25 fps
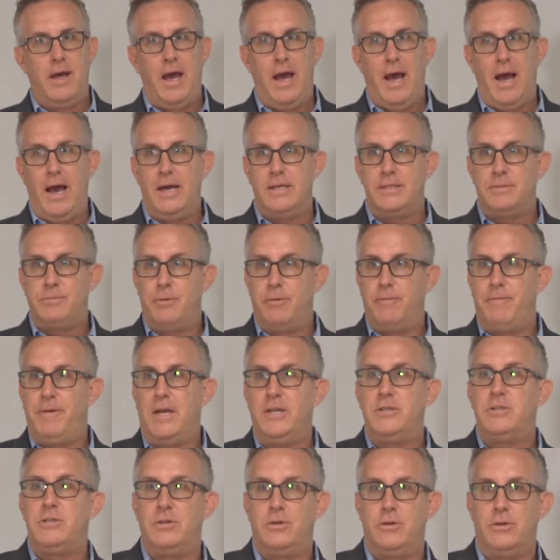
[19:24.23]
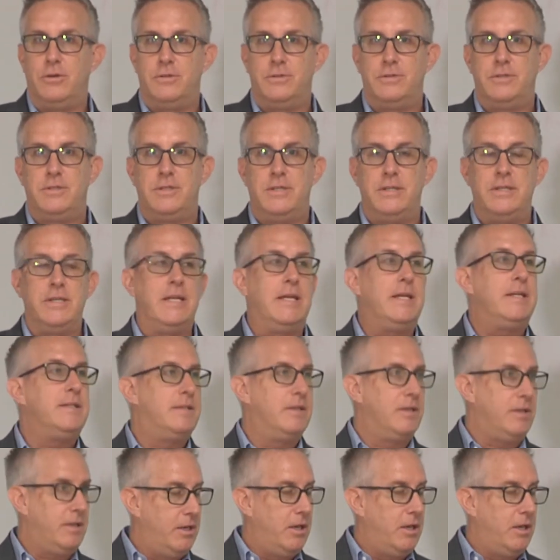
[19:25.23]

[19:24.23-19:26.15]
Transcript: as professionals we